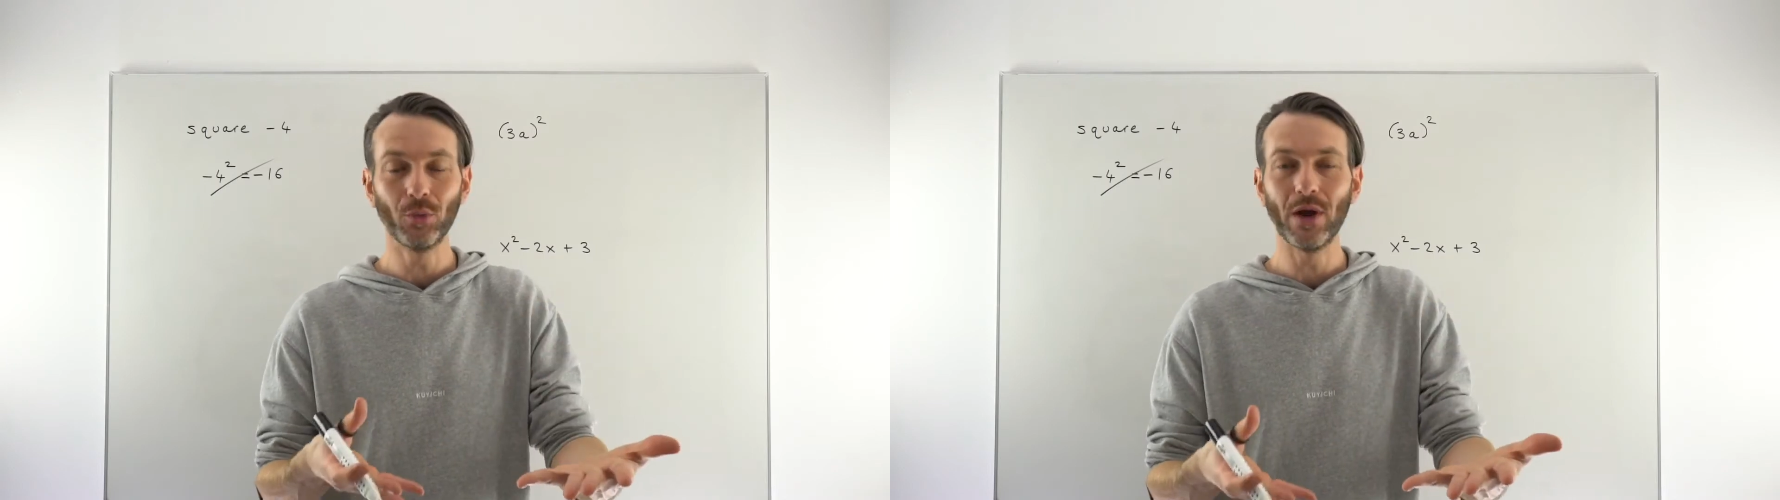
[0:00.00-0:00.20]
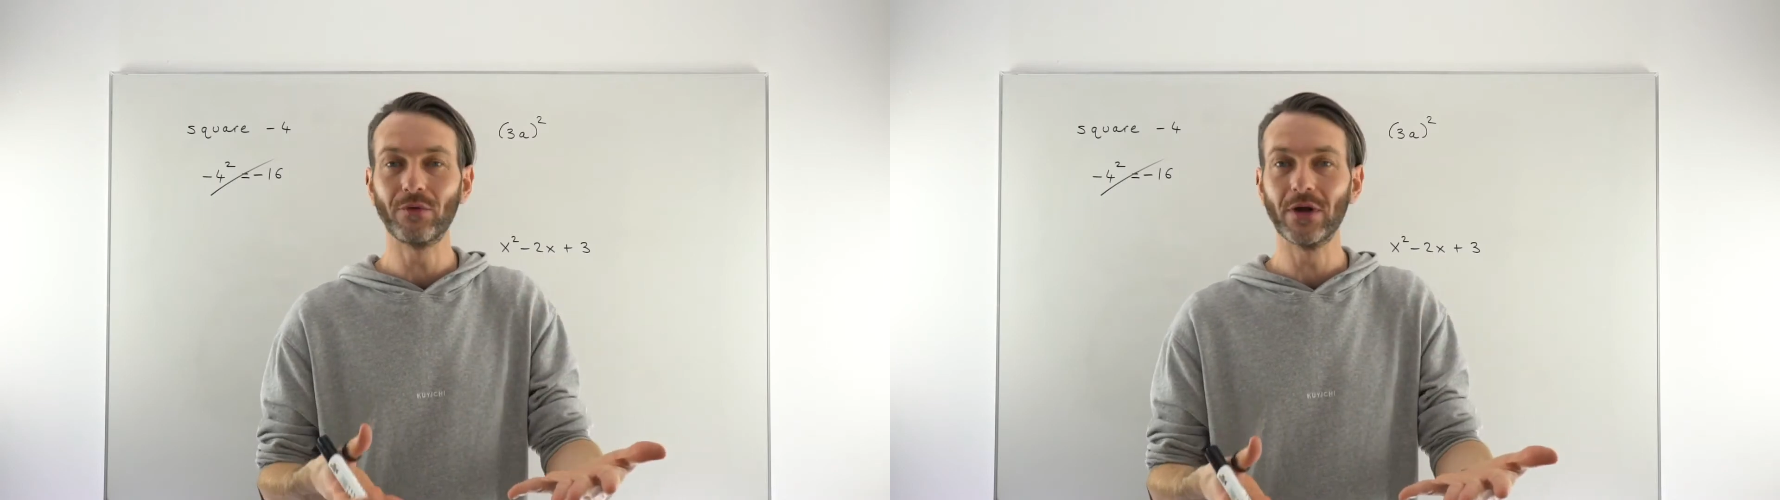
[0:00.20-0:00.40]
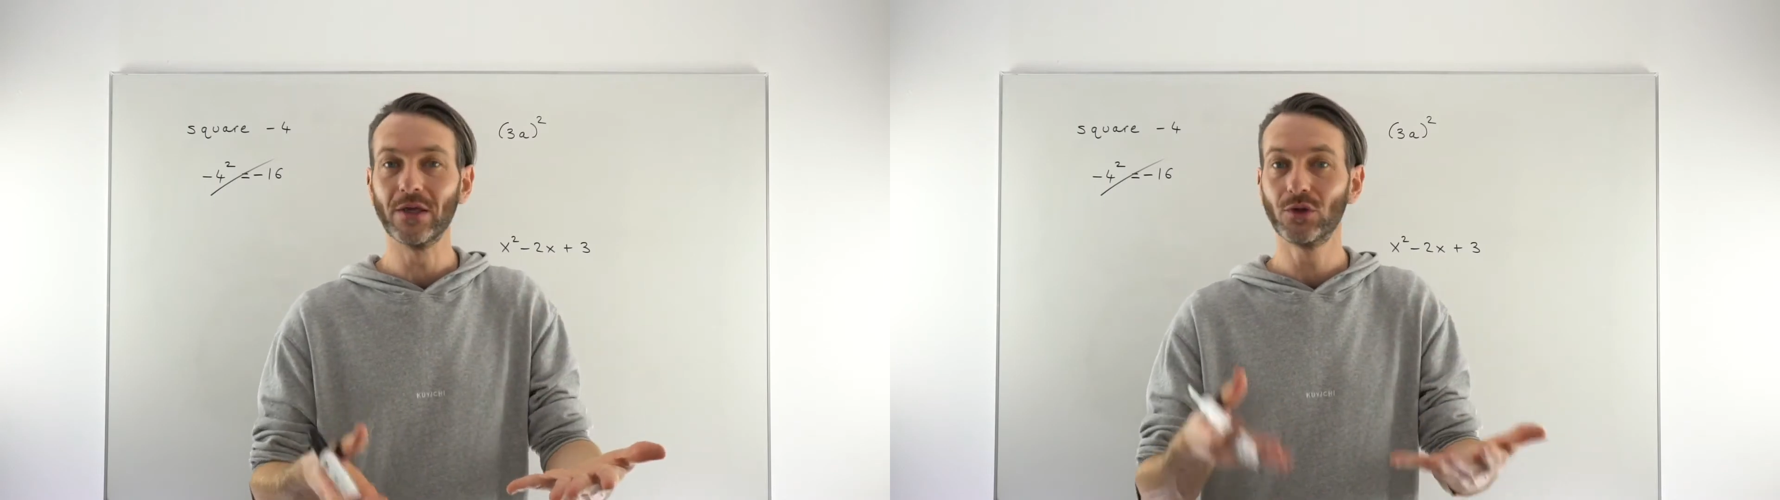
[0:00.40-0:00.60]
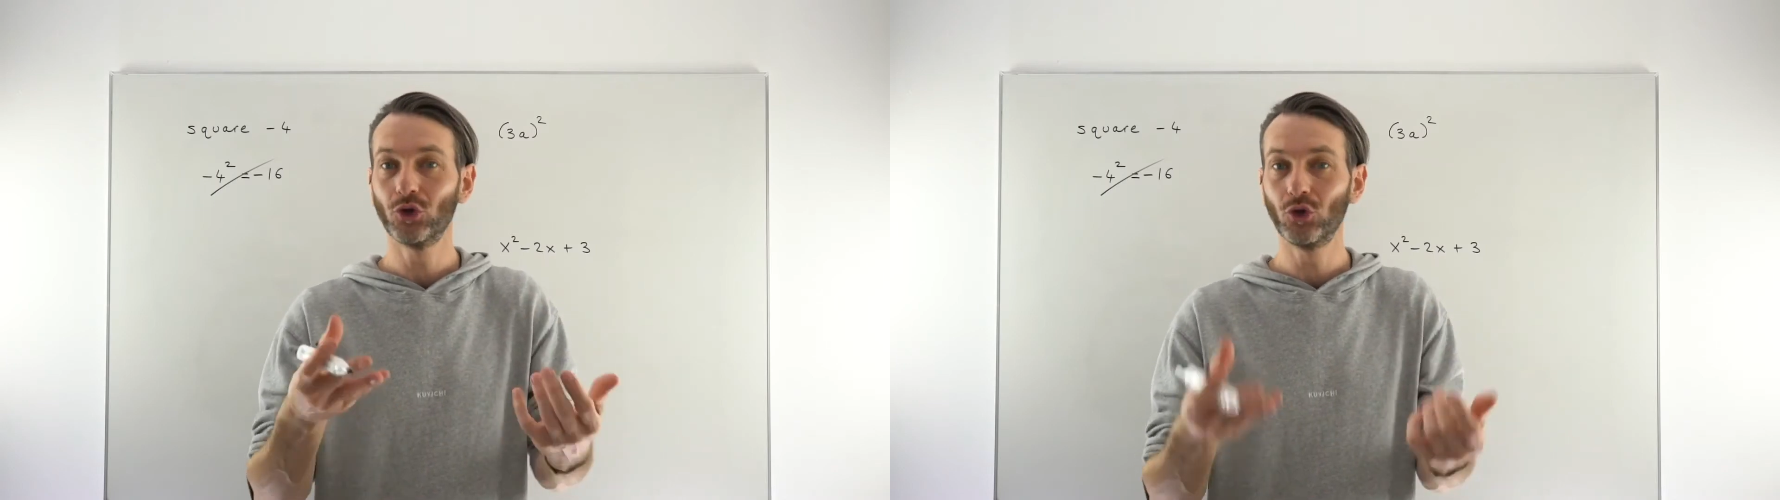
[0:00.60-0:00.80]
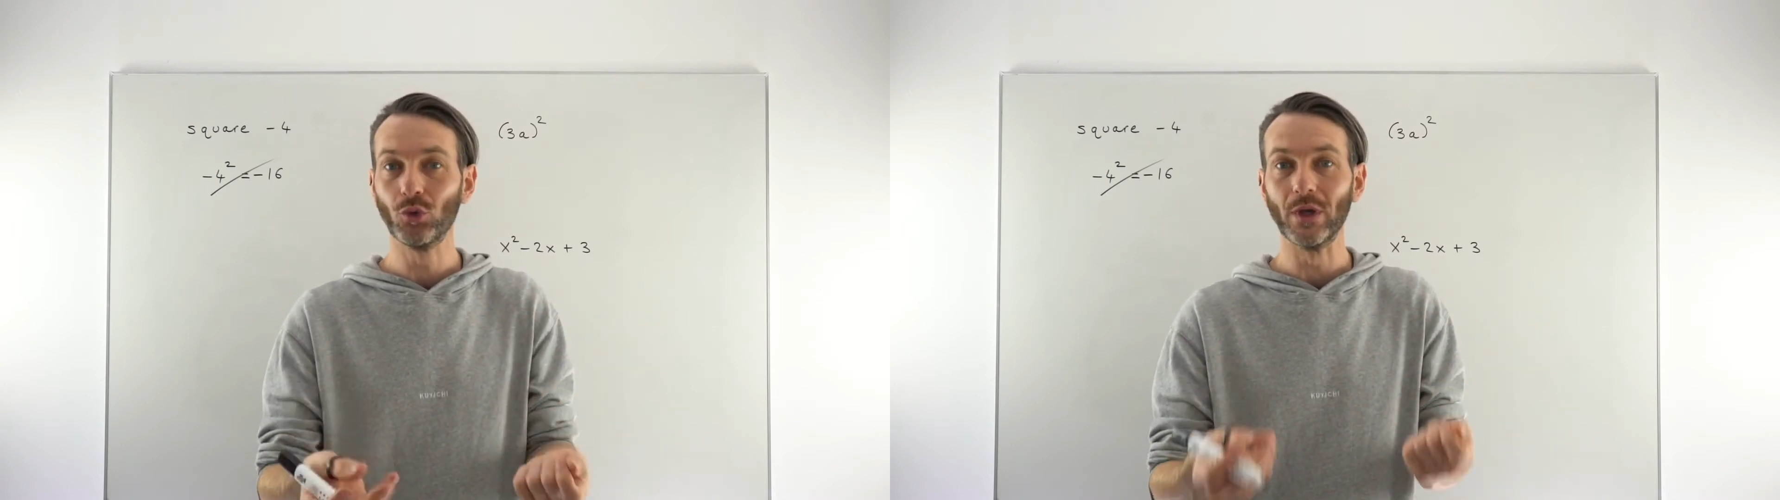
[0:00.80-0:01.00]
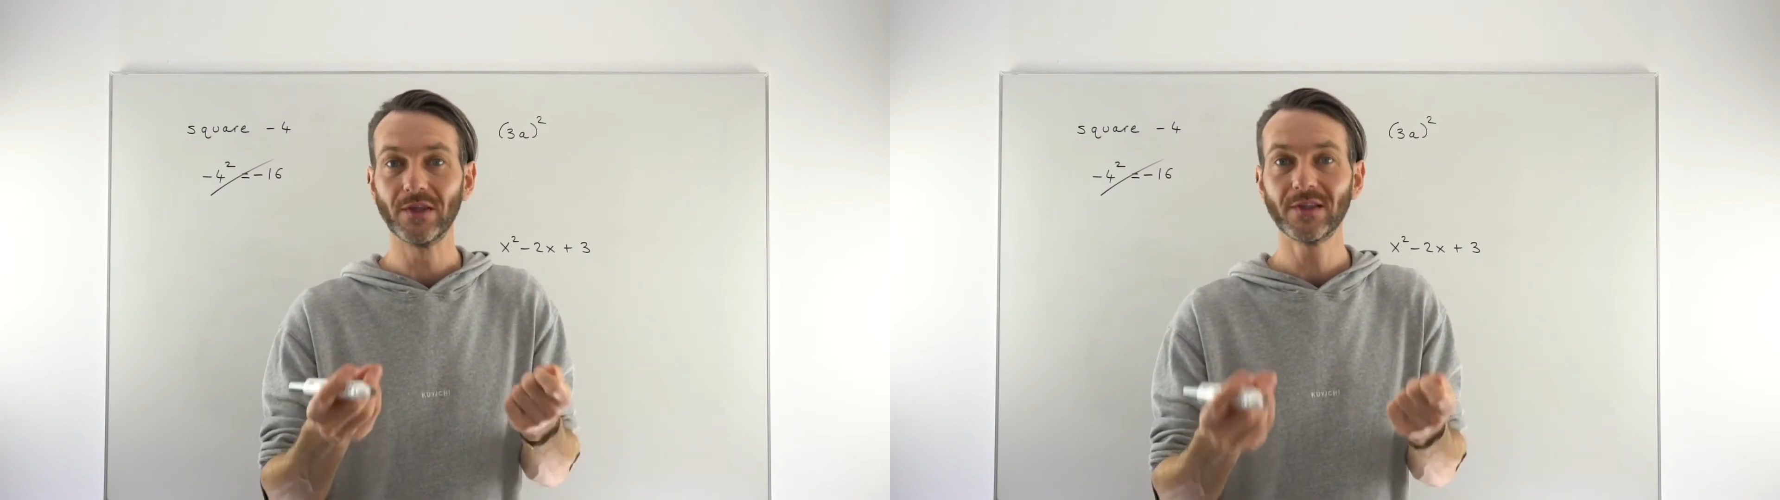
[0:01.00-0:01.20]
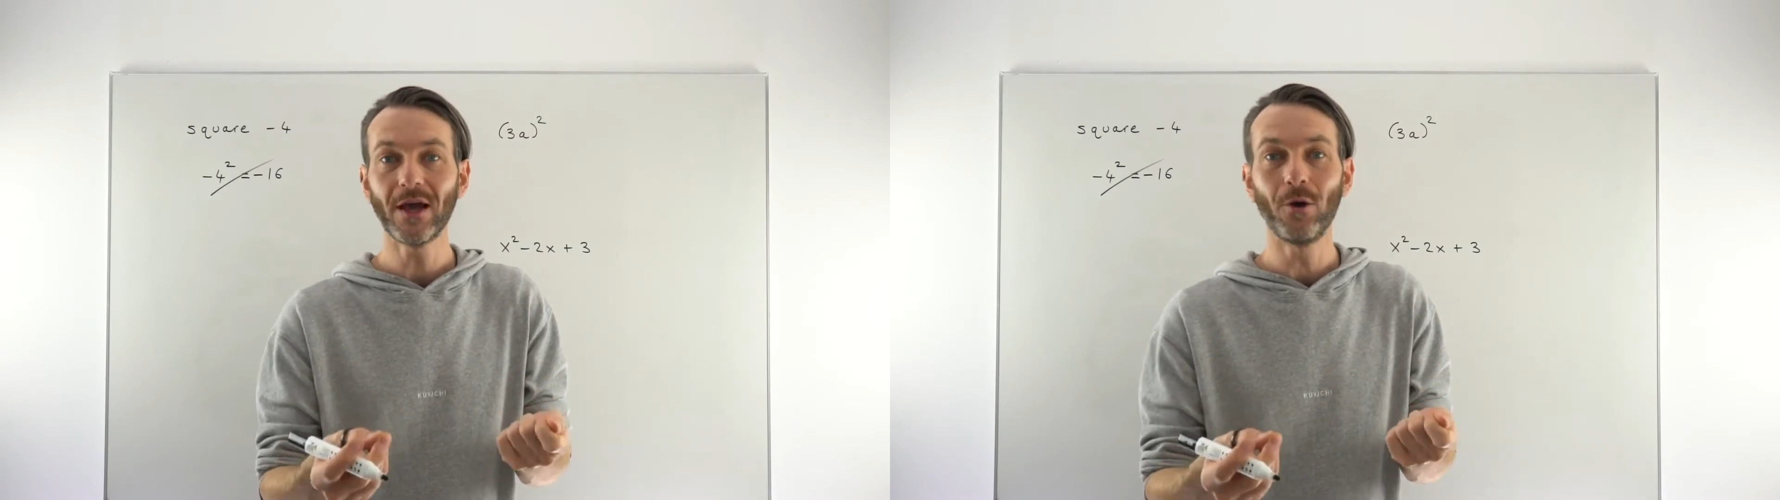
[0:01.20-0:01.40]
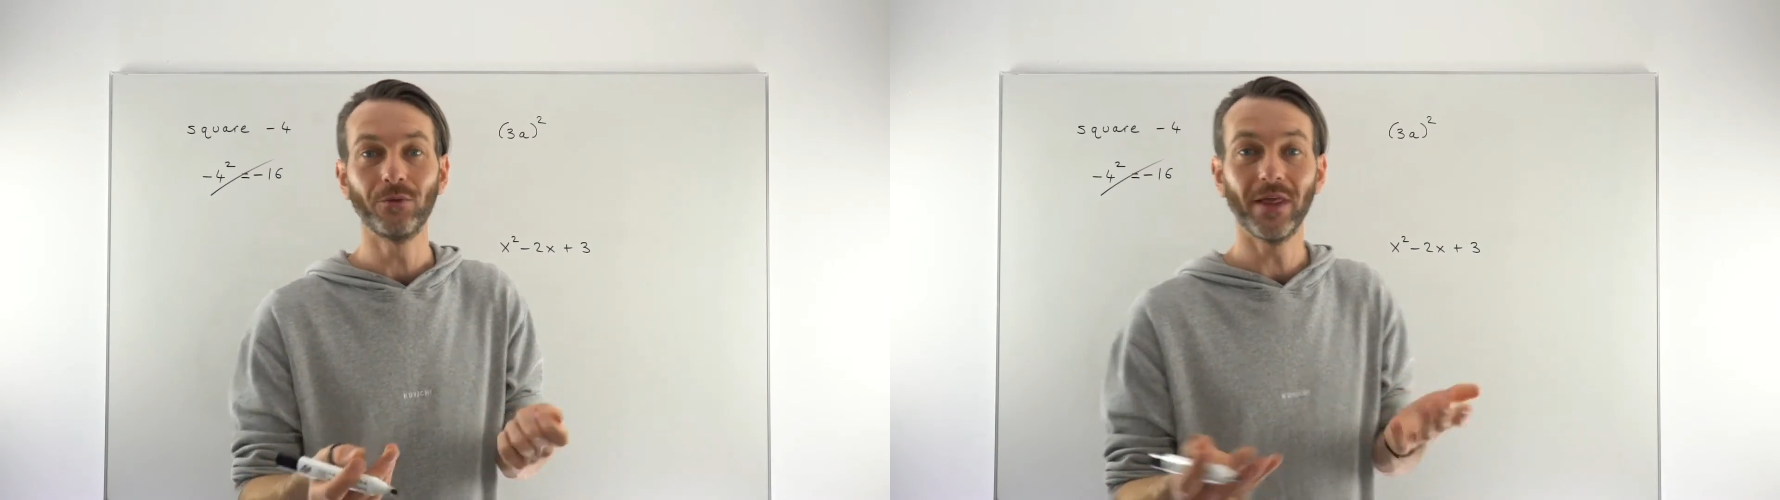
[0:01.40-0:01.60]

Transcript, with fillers: whatever it is, to itself.